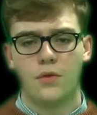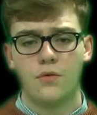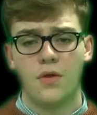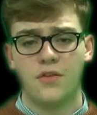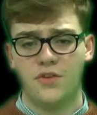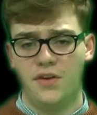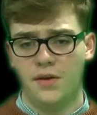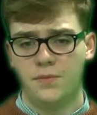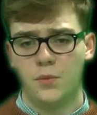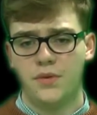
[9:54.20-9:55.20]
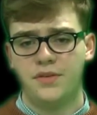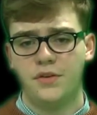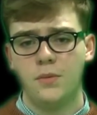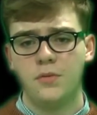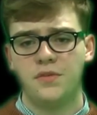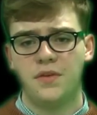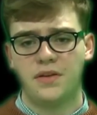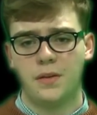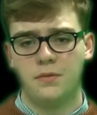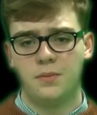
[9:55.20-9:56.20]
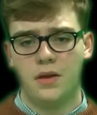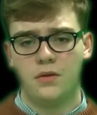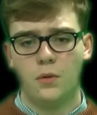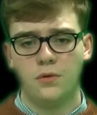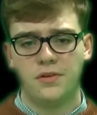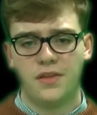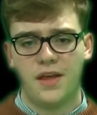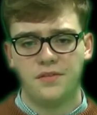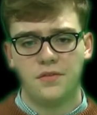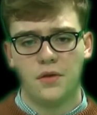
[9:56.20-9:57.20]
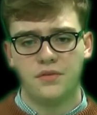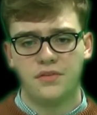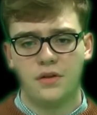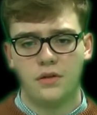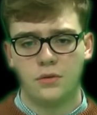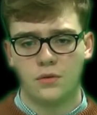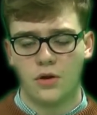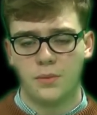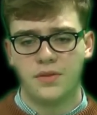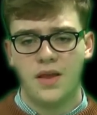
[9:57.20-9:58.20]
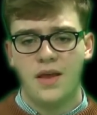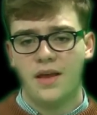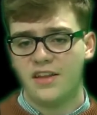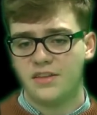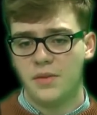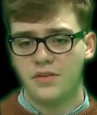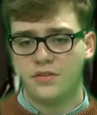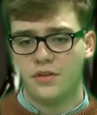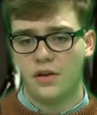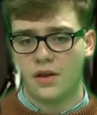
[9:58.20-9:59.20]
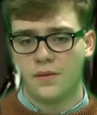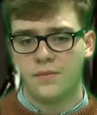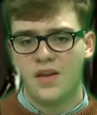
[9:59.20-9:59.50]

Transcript: Throughout the trailer, we see numerous victims being tortured at the hands of those in surgical robes, as mentioned earlier.